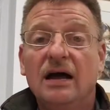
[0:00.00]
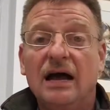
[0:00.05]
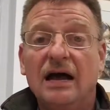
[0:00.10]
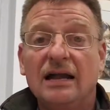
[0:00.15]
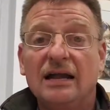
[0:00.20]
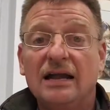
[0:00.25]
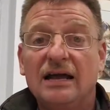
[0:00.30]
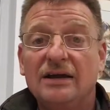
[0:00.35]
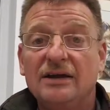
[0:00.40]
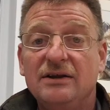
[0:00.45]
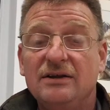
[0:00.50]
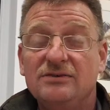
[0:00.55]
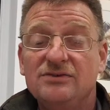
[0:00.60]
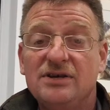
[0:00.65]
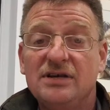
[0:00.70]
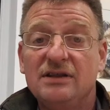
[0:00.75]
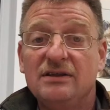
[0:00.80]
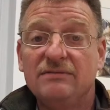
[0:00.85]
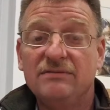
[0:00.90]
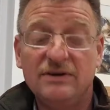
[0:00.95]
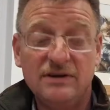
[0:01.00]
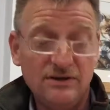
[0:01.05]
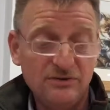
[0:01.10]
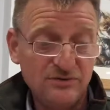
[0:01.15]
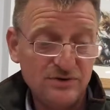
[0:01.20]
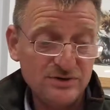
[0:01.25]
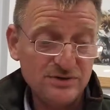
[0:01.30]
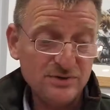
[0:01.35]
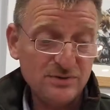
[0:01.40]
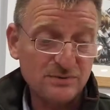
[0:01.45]
and let you see the finished
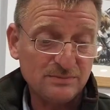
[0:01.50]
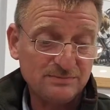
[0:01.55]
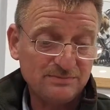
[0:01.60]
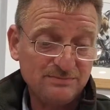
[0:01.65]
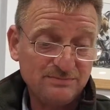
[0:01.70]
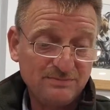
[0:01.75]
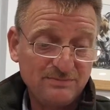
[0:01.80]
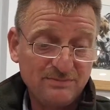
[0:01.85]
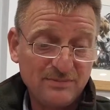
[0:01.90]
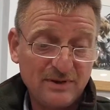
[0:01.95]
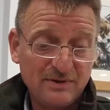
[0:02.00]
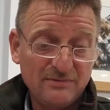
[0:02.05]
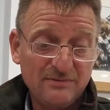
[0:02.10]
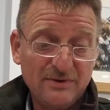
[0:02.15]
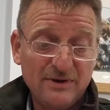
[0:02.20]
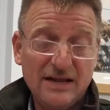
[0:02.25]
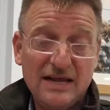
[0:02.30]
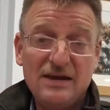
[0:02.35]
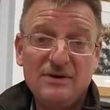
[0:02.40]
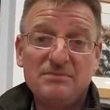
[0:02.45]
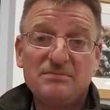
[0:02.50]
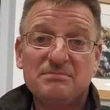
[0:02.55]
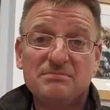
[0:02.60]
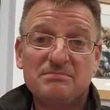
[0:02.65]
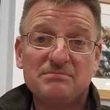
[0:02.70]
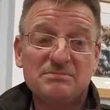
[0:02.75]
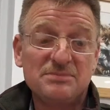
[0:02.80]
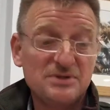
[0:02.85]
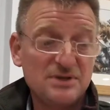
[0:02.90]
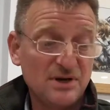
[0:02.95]
result. For now,
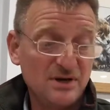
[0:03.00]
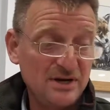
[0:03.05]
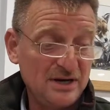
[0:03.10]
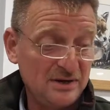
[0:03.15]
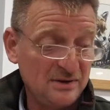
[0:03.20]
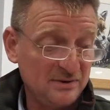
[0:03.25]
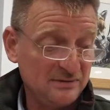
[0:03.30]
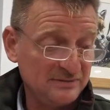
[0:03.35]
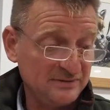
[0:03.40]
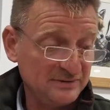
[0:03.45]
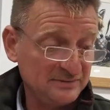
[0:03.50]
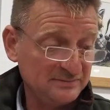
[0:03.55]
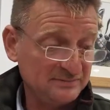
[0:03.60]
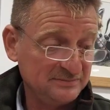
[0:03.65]
signing off.